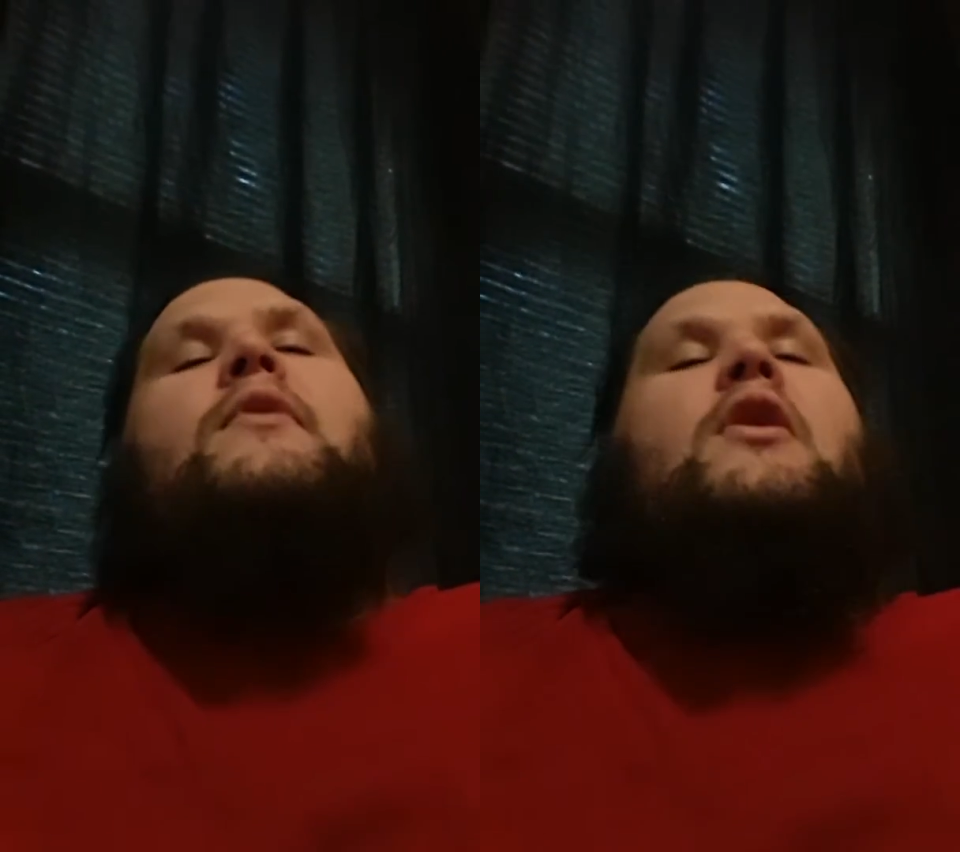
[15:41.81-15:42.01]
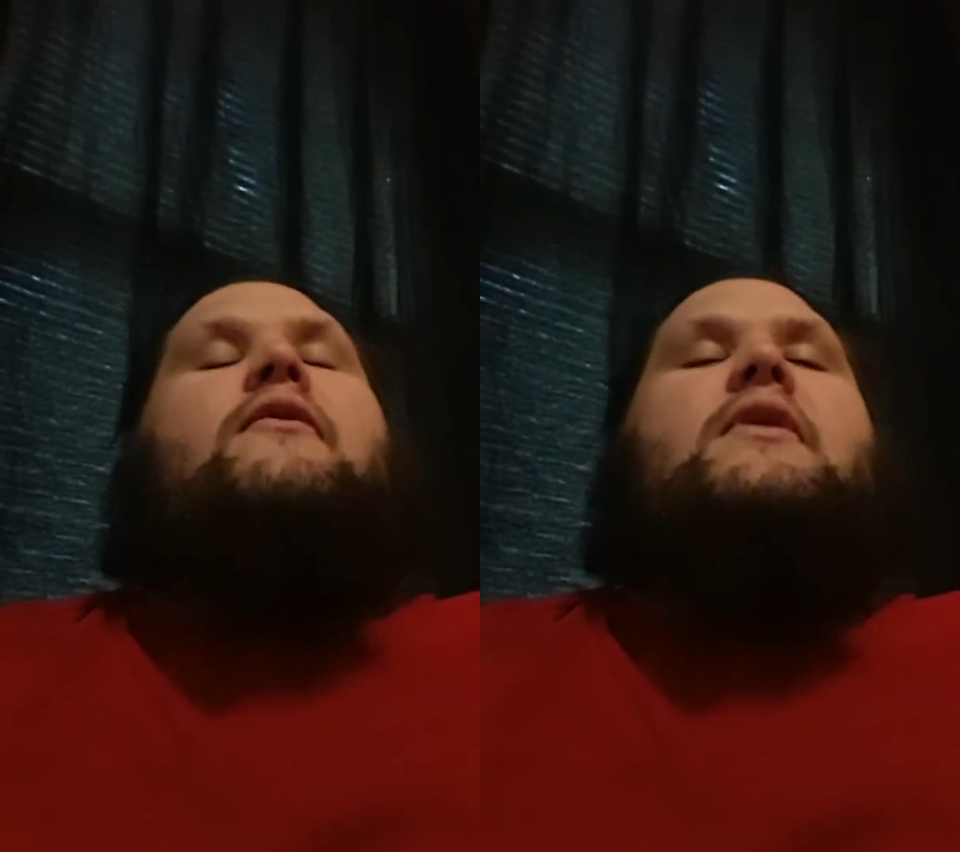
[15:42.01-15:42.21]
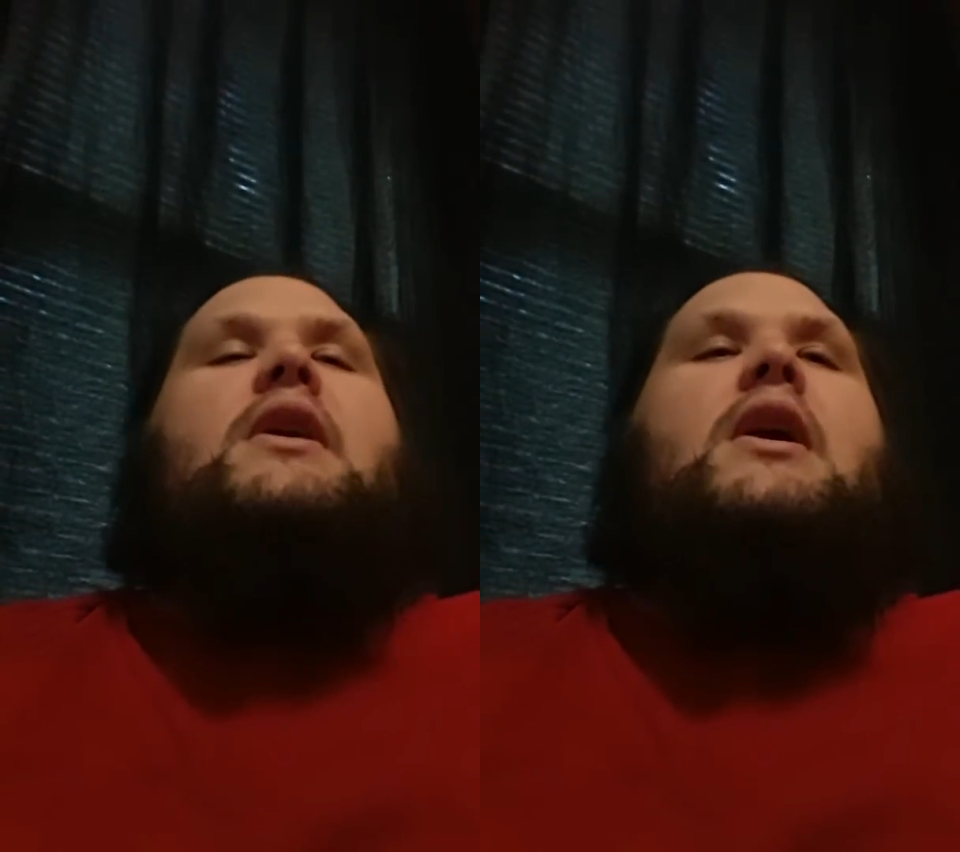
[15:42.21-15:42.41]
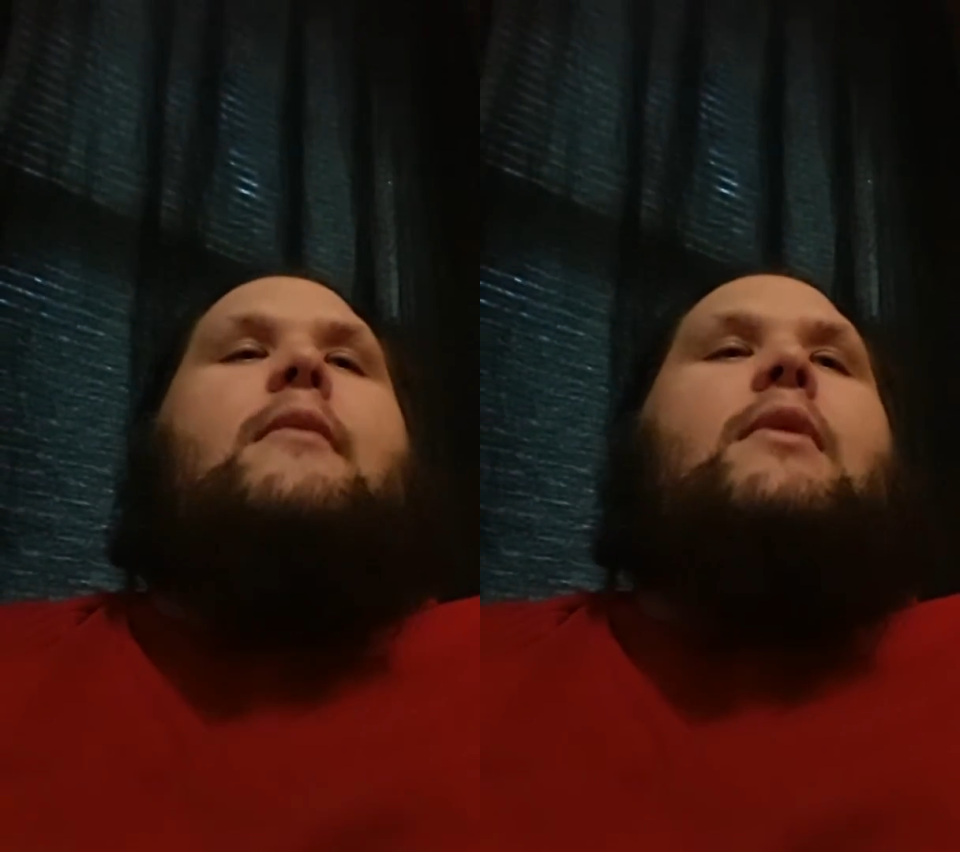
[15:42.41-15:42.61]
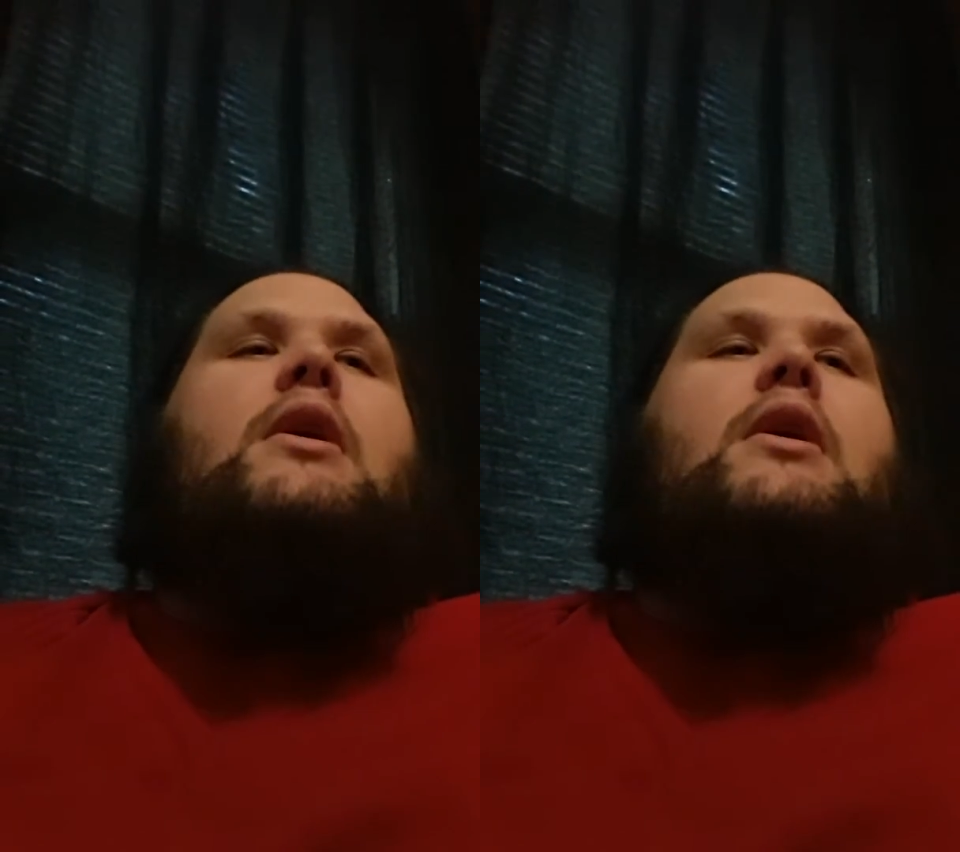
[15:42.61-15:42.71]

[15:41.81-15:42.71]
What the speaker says: over time.